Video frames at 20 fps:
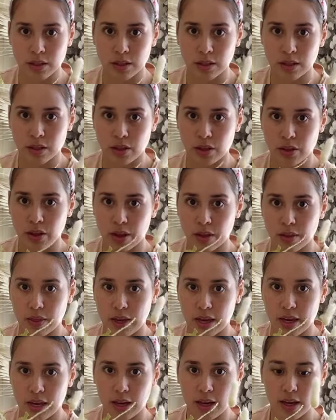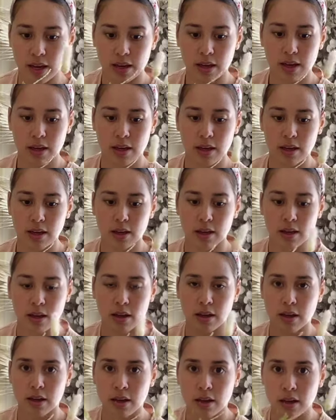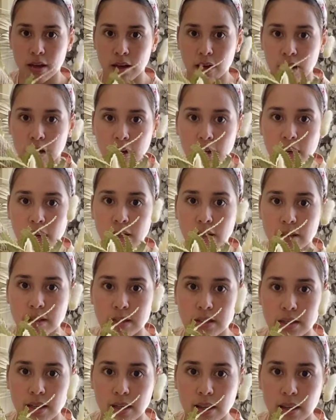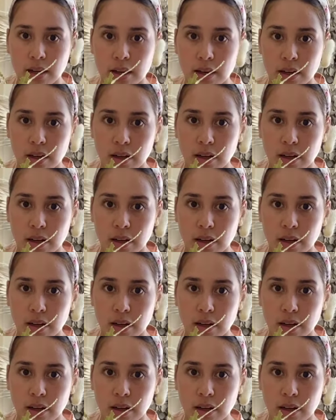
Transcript: so that they can you see that?